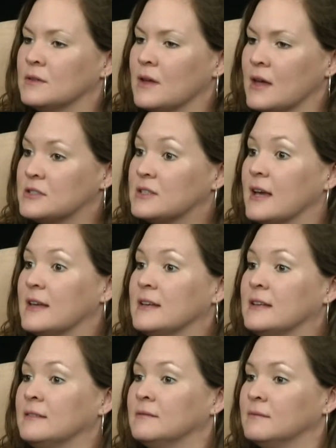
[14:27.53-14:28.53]

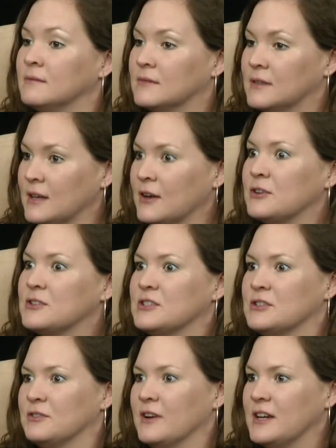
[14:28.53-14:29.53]
educating the younger
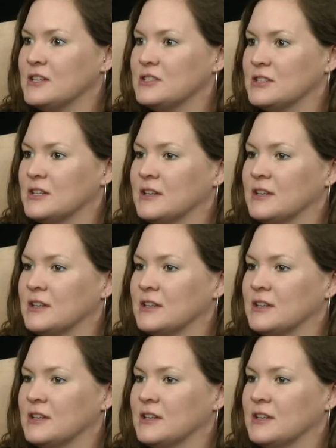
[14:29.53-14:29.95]
generation.